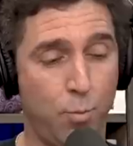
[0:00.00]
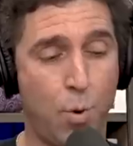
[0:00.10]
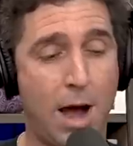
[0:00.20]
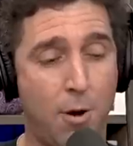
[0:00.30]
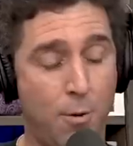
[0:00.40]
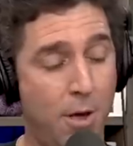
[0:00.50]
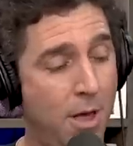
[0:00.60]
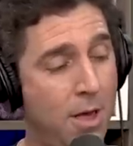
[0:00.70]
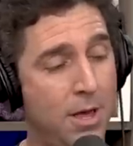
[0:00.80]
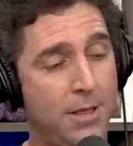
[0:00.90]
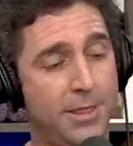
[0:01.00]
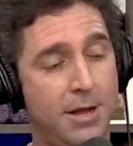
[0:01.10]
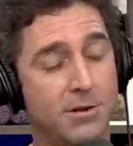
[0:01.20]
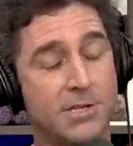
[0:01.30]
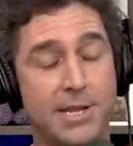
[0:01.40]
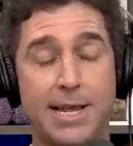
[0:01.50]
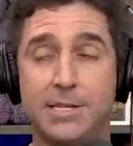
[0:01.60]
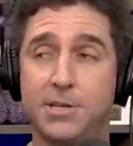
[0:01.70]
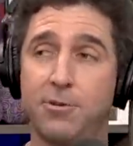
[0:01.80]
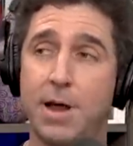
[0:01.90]
wow. There's an
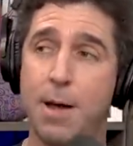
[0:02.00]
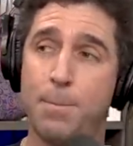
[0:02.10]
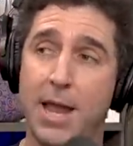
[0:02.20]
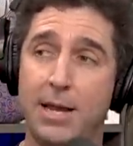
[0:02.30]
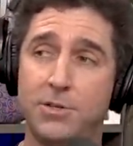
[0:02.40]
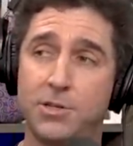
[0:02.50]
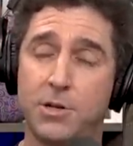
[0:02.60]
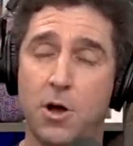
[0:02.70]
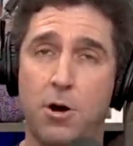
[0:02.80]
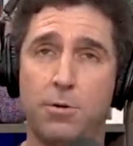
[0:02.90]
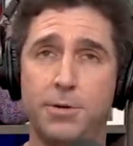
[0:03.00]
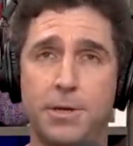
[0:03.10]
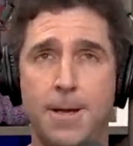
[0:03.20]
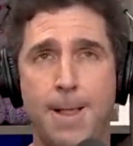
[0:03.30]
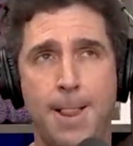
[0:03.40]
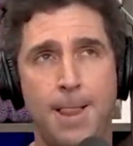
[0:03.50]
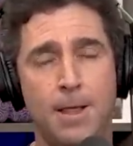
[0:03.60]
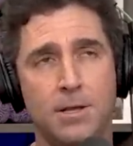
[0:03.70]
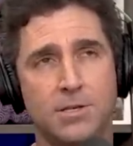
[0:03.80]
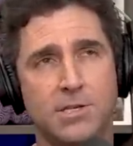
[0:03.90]
Instagram page called
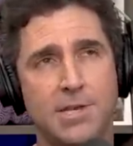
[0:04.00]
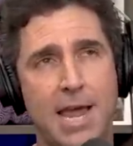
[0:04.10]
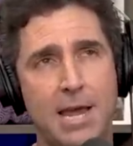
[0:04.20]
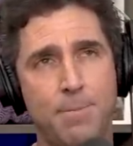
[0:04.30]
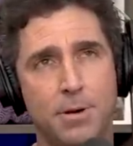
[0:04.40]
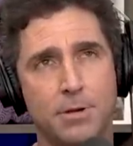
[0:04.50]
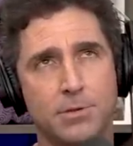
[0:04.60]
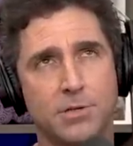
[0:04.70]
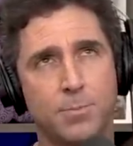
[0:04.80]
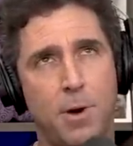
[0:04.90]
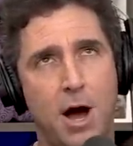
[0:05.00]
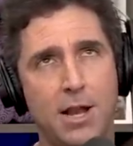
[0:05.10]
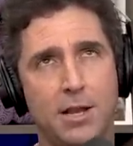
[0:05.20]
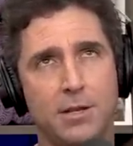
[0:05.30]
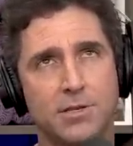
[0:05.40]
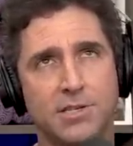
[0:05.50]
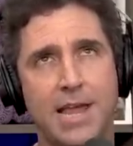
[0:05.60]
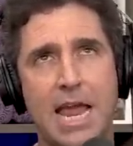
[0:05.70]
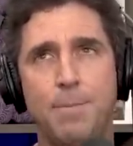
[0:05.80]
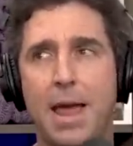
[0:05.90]
same spot,
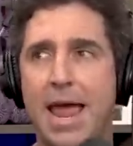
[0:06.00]
same